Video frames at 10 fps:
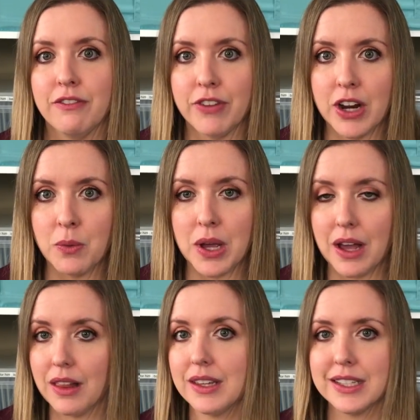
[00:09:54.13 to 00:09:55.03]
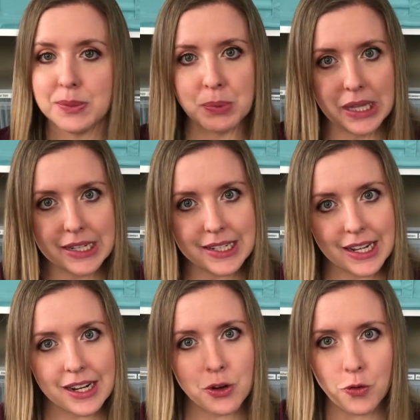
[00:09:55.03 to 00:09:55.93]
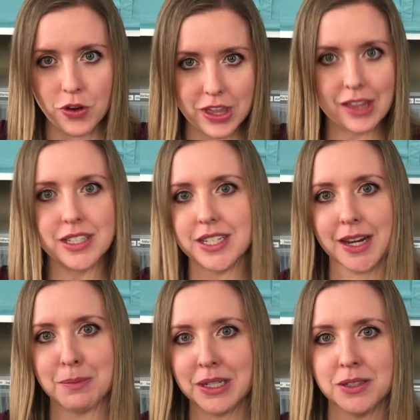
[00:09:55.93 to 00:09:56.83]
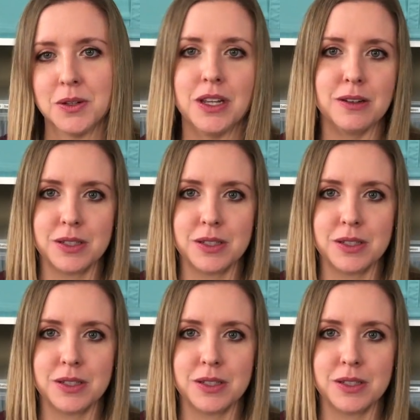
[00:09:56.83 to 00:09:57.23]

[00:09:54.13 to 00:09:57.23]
very well. It's plugged in over on the other side of my studio,